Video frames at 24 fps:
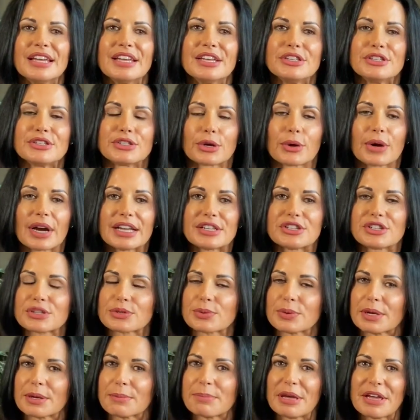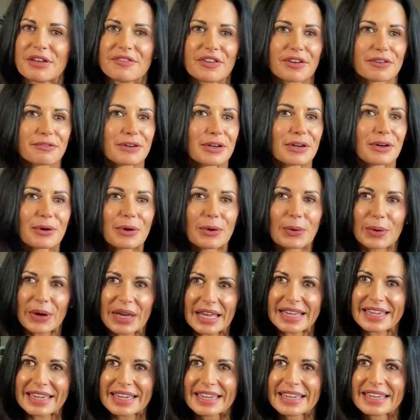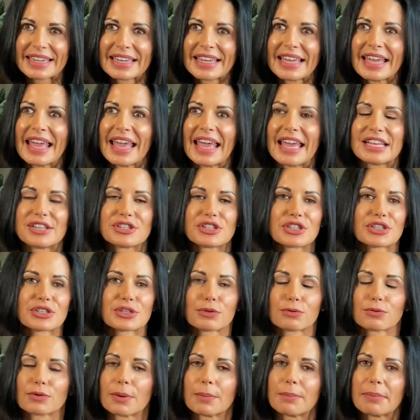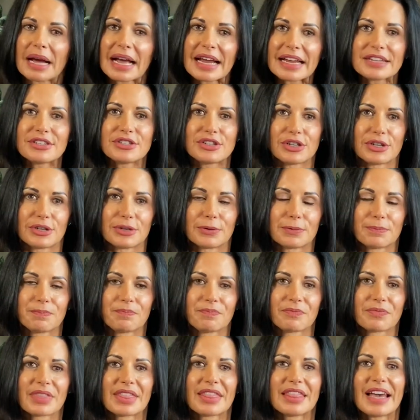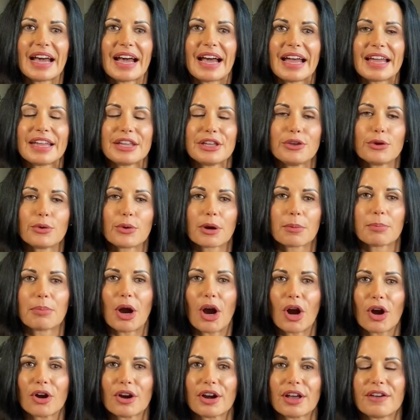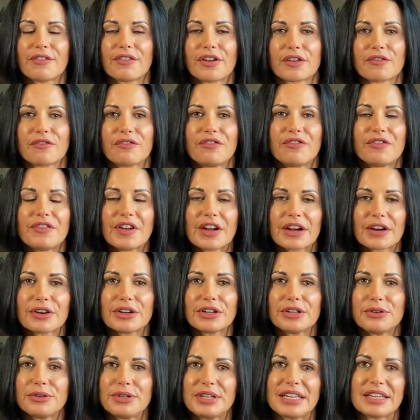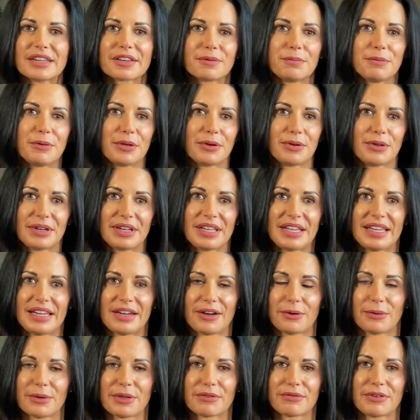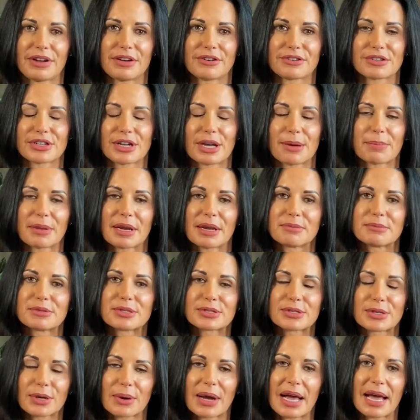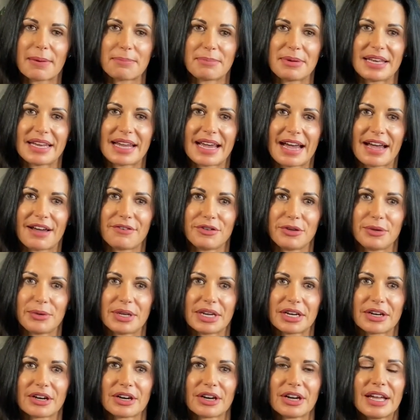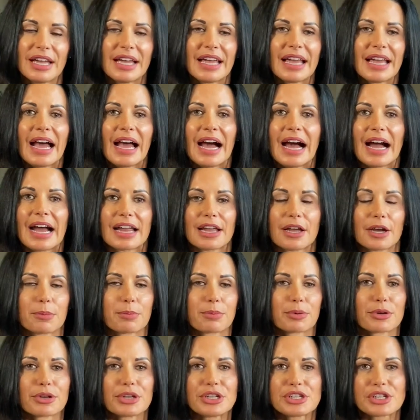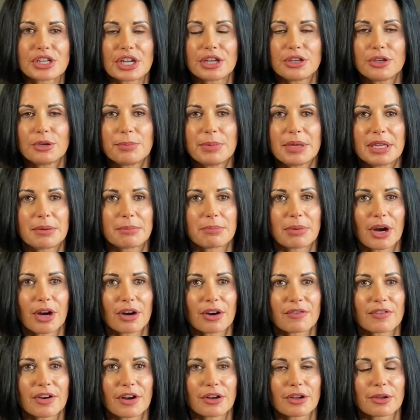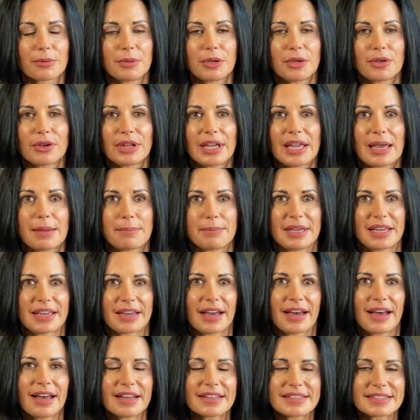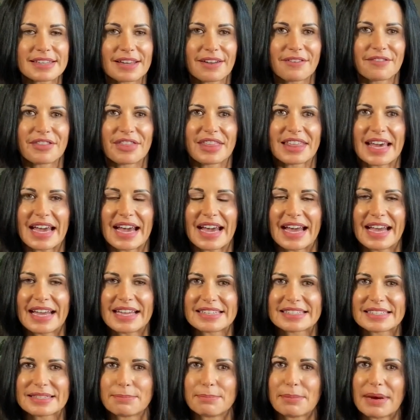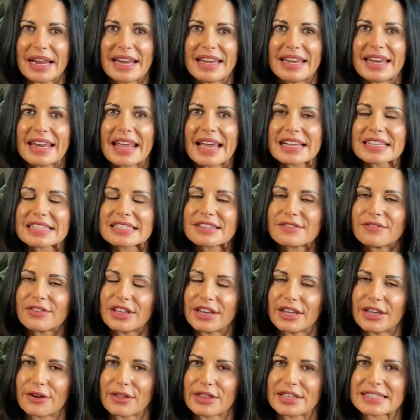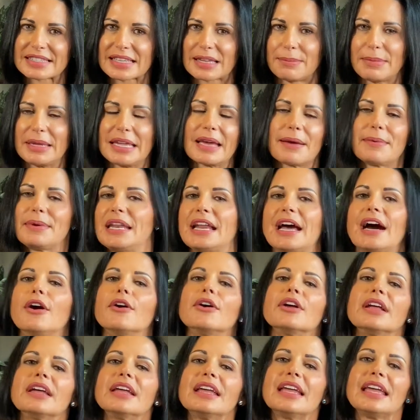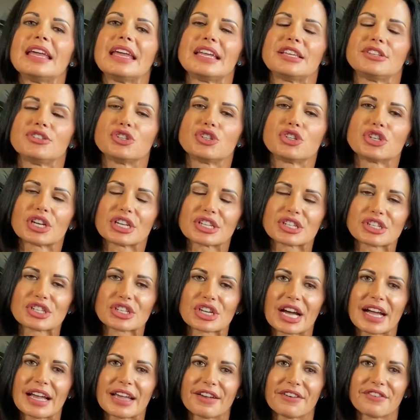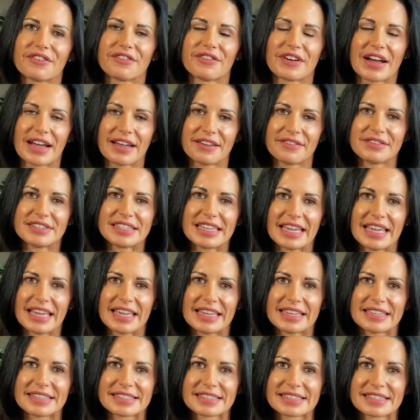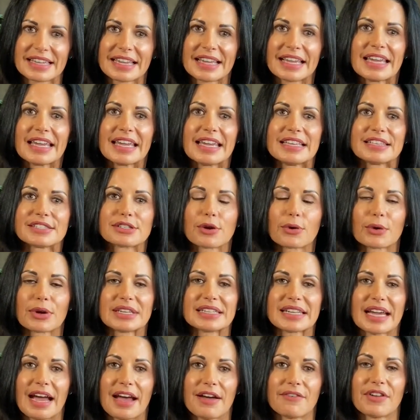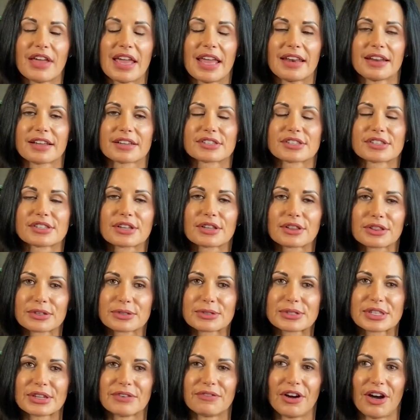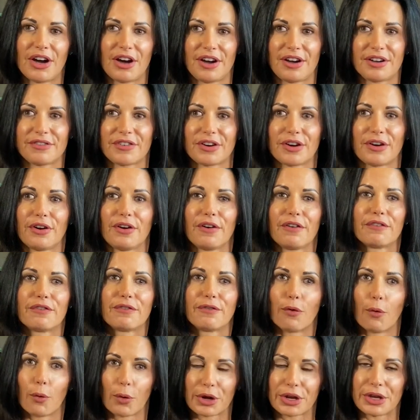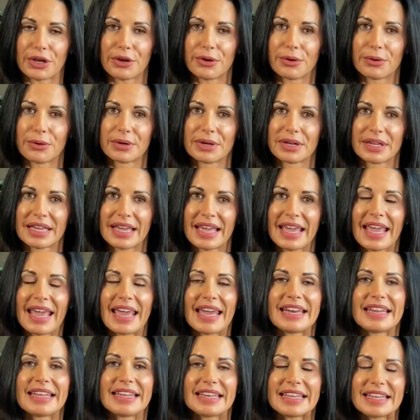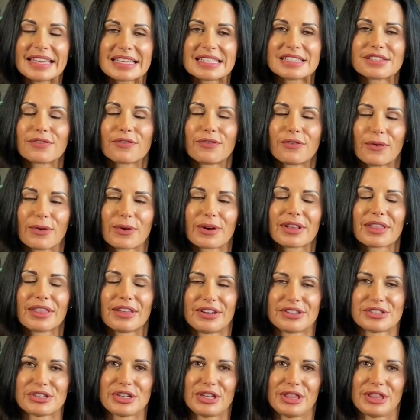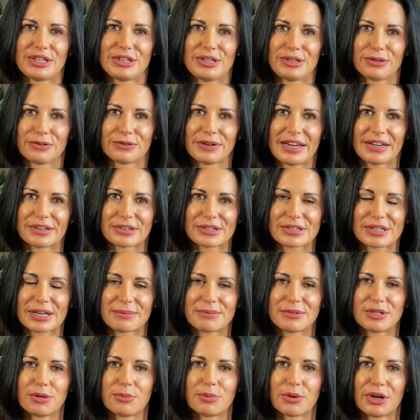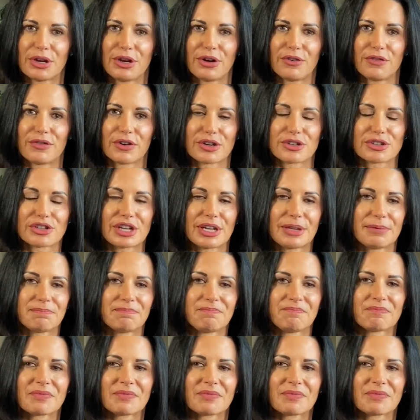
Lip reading: So I just want to pivot real quick and just remind you that you are part of a very unique community here with ReinerStop, and I'm so happy to have you here. I appreciate you being part of our community, and because of that, my next video that's going to be coming out in just shy of 5 days is going to have an exclusive offer for you, and it is for launching the new ReinerStop 2.0 version.